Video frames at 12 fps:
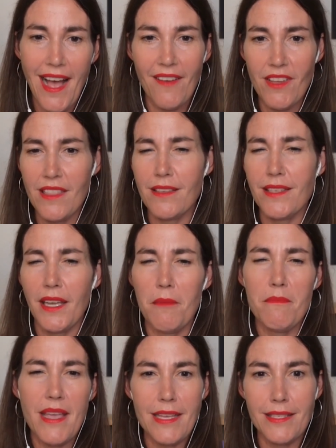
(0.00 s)
having these like
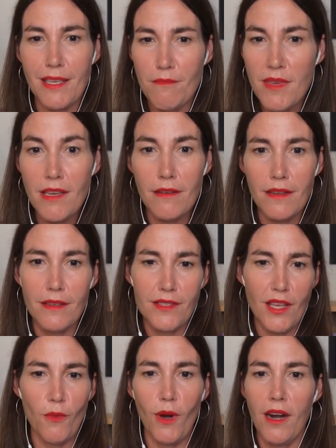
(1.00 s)
amazing meals
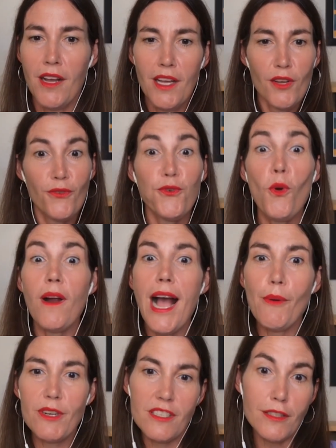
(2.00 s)
that were 4
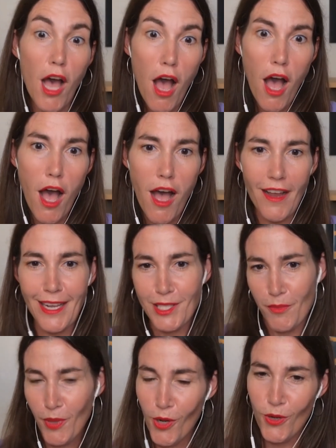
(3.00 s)
hours long as
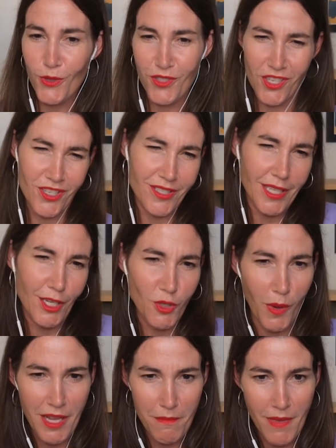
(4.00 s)
opposed to just like
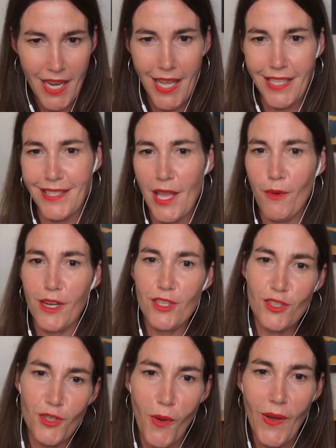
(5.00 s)
20 minutes they were
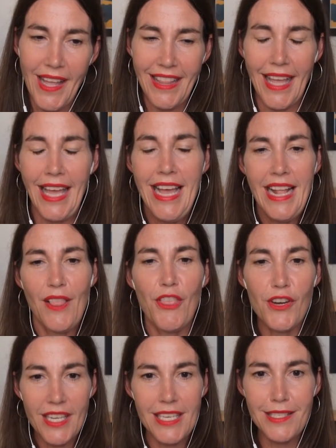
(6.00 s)
enjoying. Like
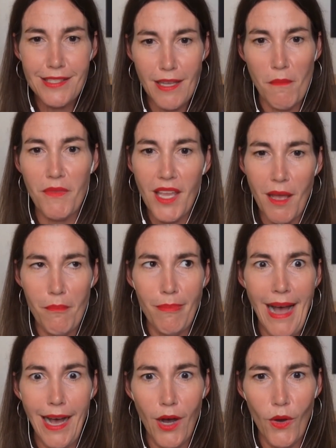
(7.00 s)
there is something
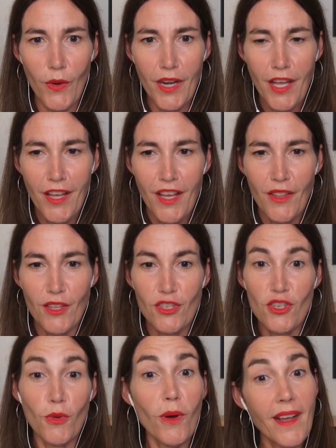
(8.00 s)
about the
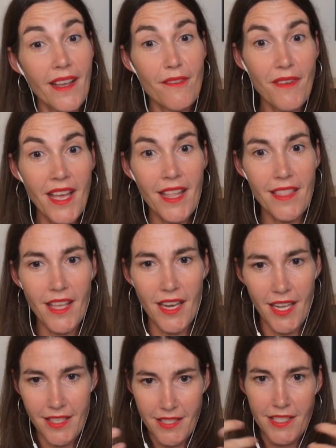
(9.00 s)
joy of it that
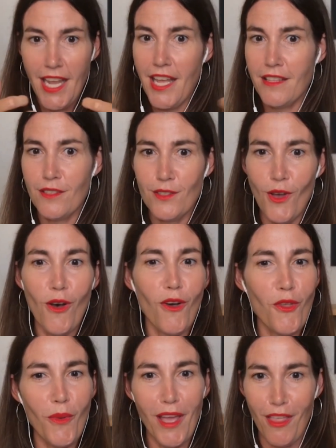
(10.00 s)
extends all
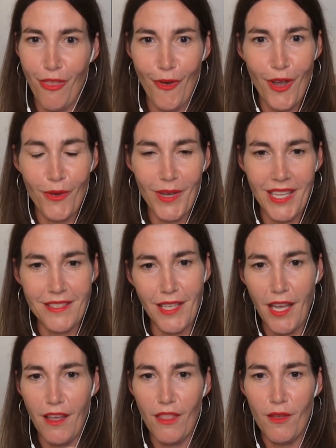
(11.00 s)
the way through. It's
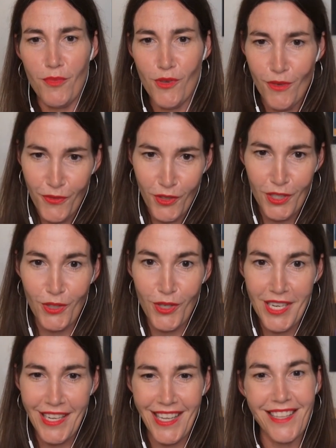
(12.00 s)
like the beautiful
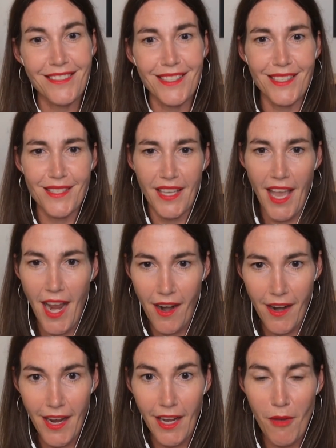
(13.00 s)
ingredients. It's the
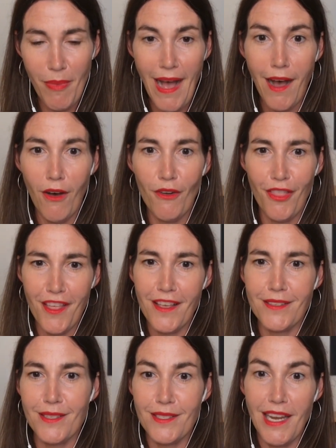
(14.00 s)
caring about the
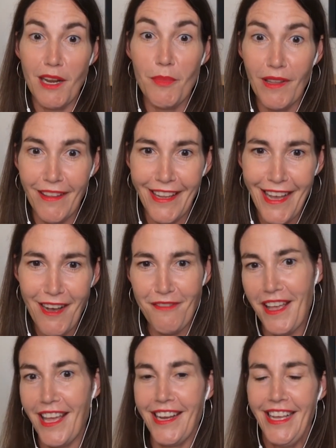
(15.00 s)
sustainability of
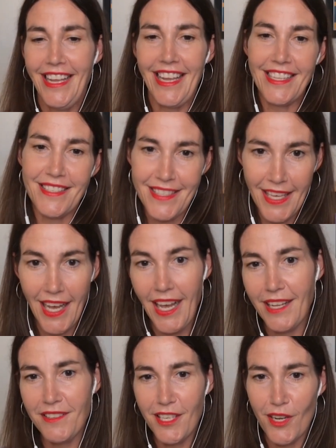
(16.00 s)
it. It's
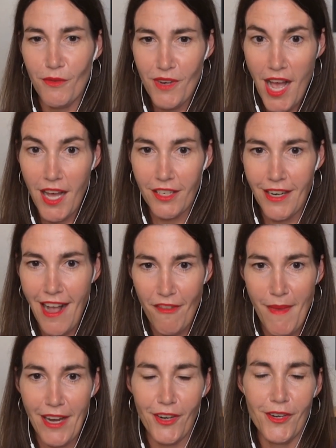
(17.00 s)
the, not Kraft
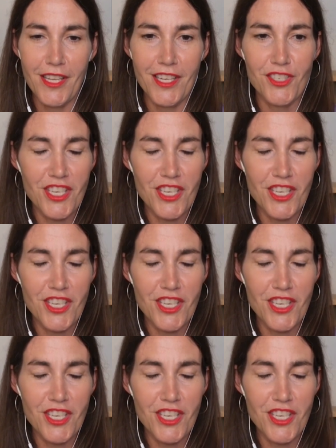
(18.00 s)
macaroni and